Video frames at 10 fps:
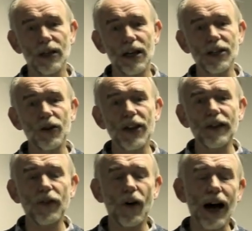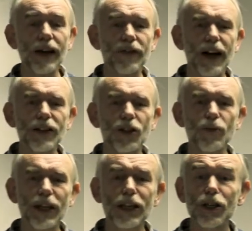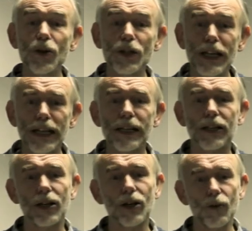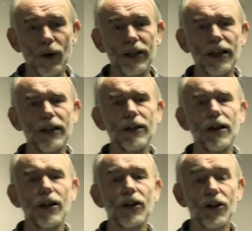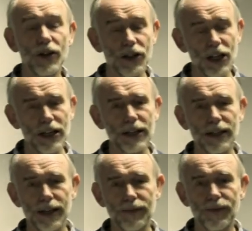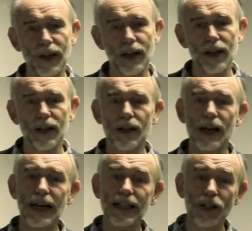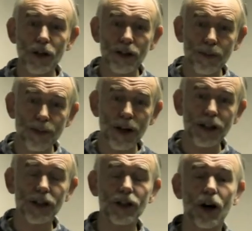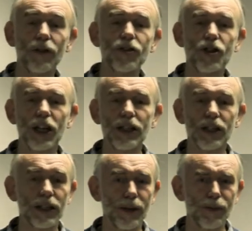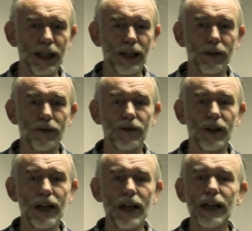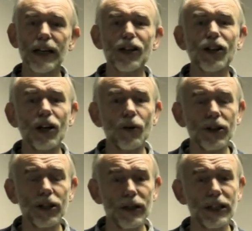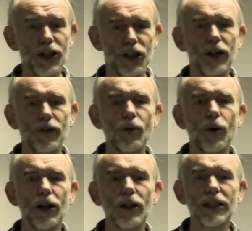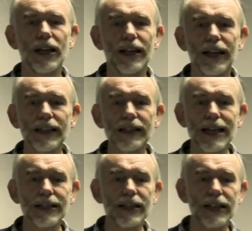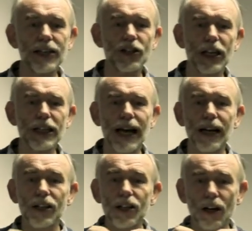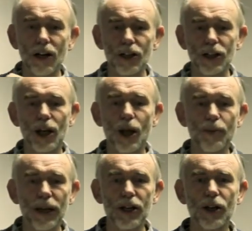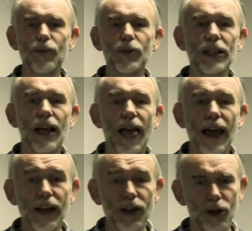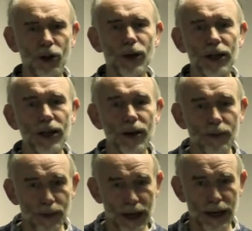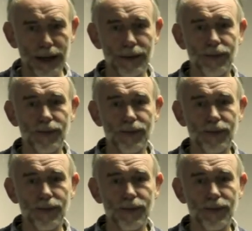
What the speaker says: And so therefore I find something unique within Christianity. And let's look at the person of Jesus himself. In no other religion of the world is there the teaching that God becomes a human being.